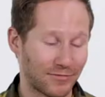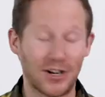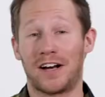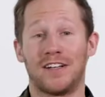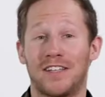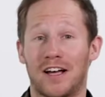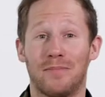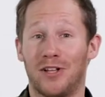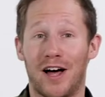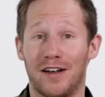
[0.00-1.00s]
They're not going to take up
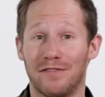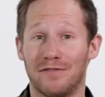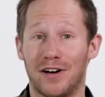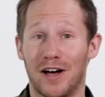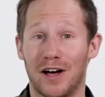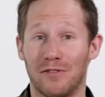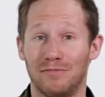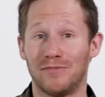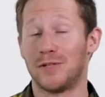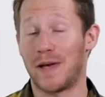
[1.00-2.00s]
a lot of uh,
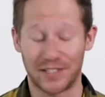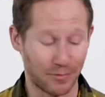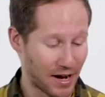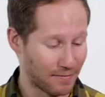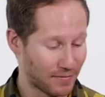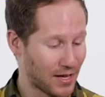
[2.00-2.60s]
space and weight.